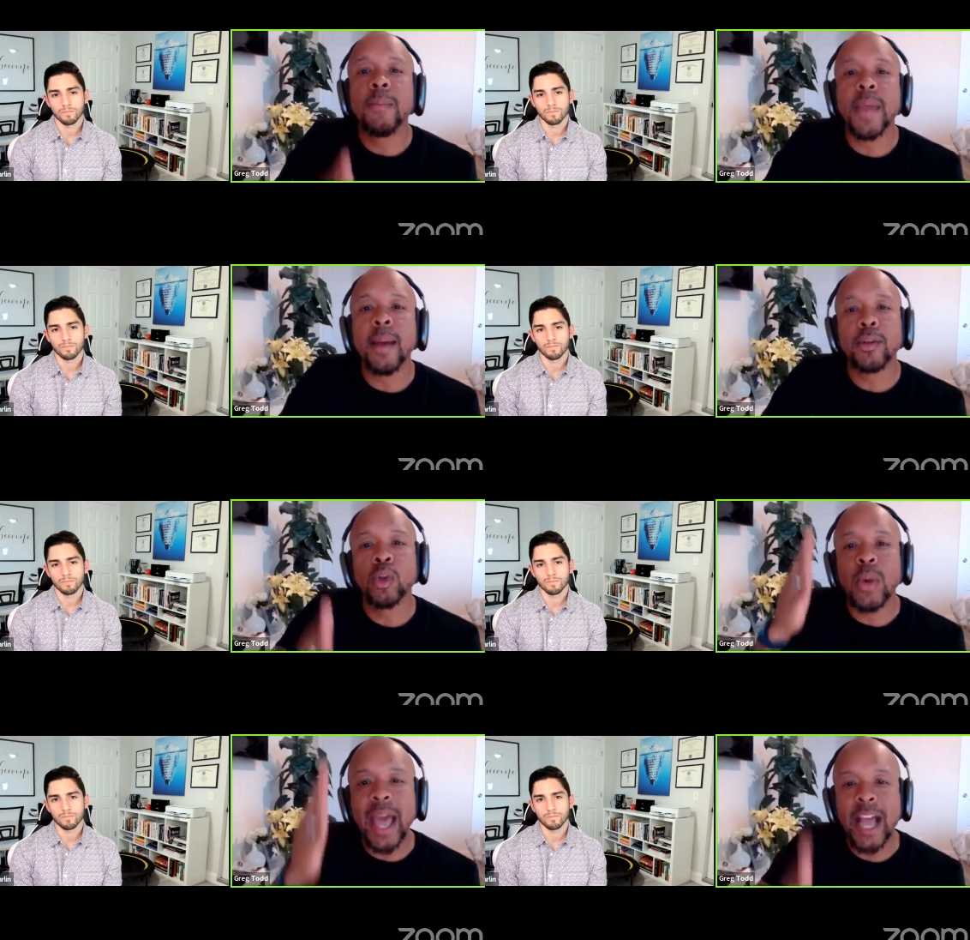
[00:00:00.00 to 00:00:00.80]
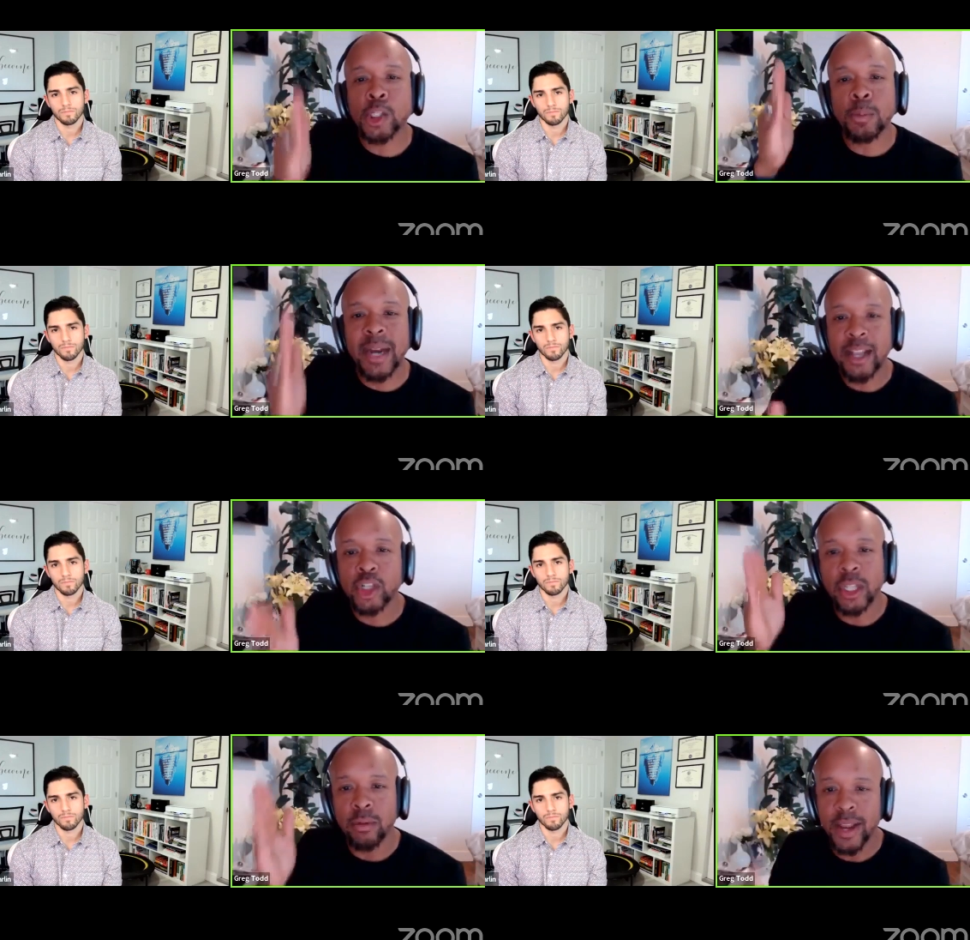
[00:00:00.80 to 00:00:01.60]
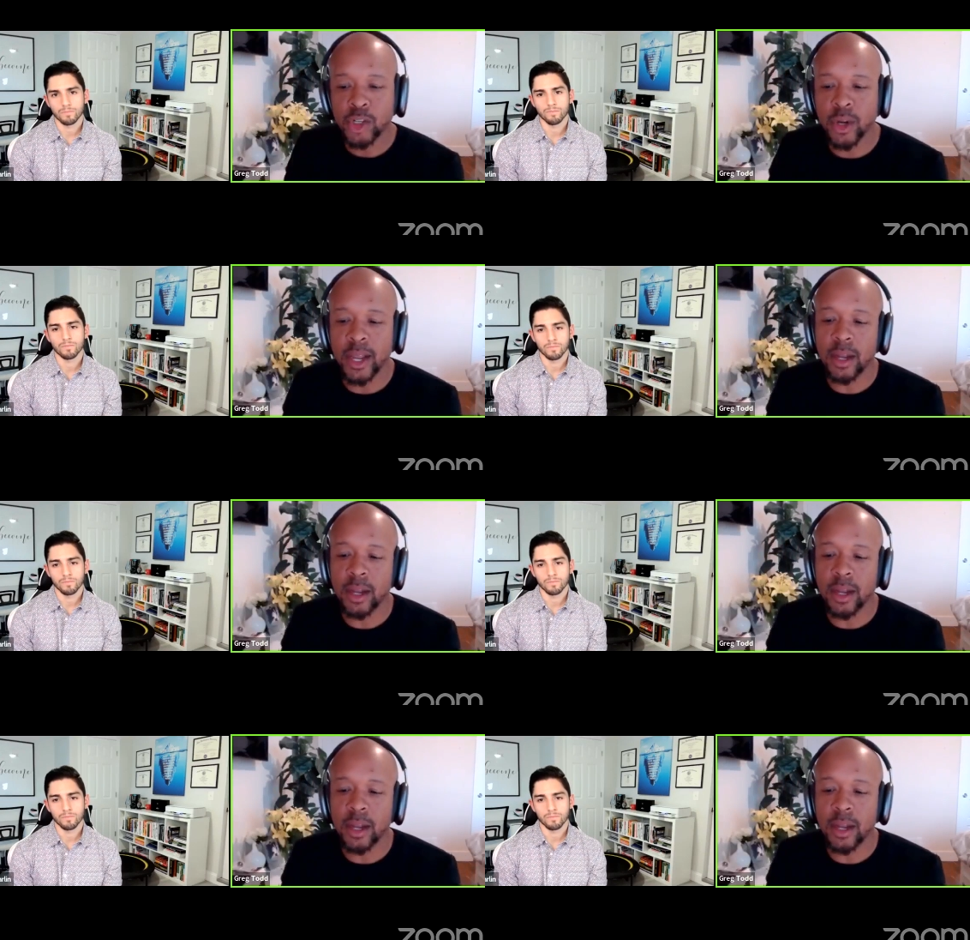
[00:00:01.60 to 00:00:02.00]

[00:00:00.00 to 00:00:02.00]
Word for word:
Speaker 1: to be able to exponentially raise